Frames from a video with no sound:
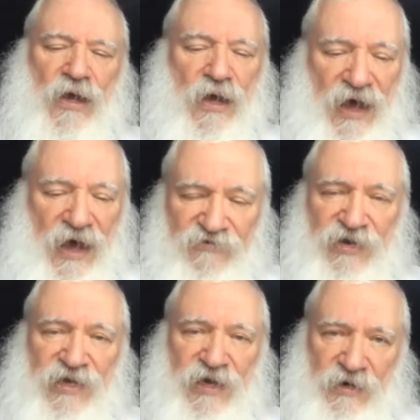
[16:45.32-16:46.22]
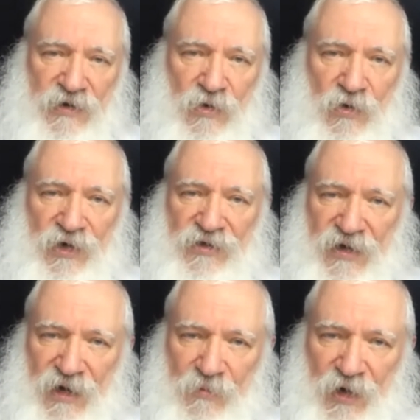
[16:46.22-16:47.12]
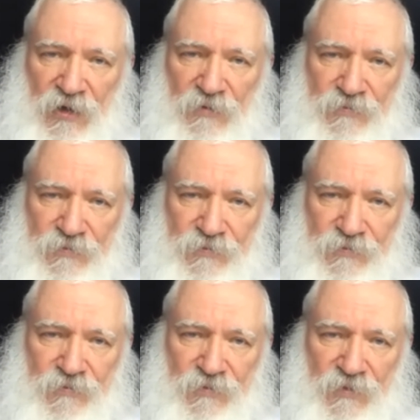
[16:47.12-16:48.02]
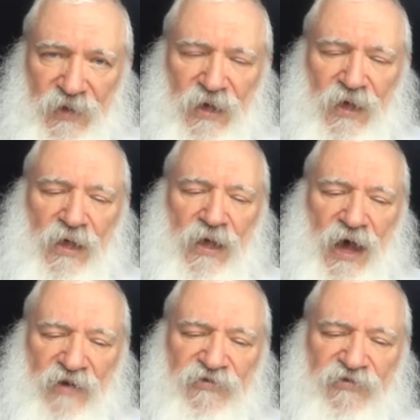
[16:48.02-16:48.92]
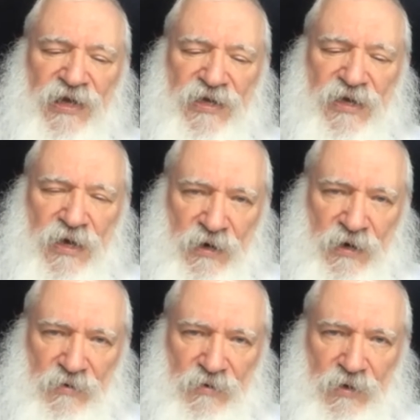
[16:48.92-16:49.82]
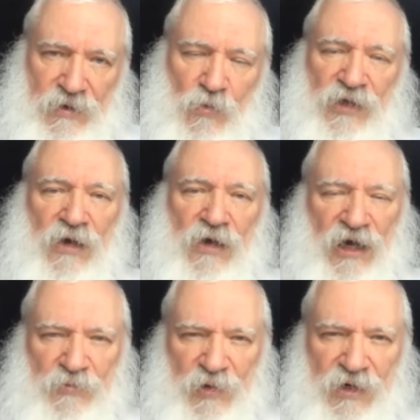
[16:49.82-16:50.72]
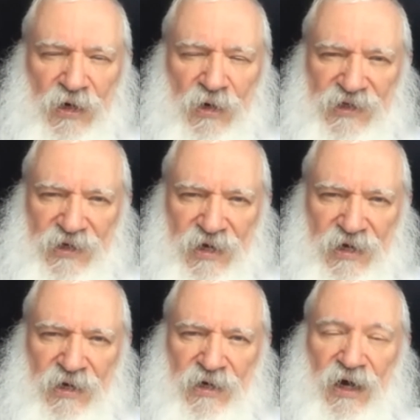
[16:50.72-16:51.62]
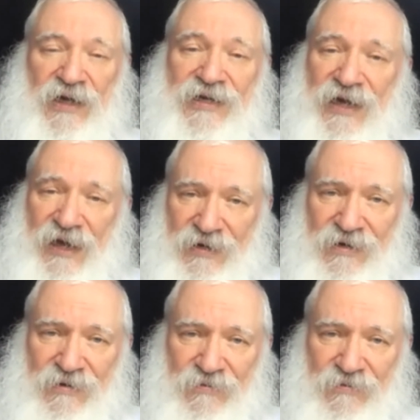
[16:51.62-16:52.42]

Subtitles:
Every year, according to Kabbalah, every year when God becomes king again,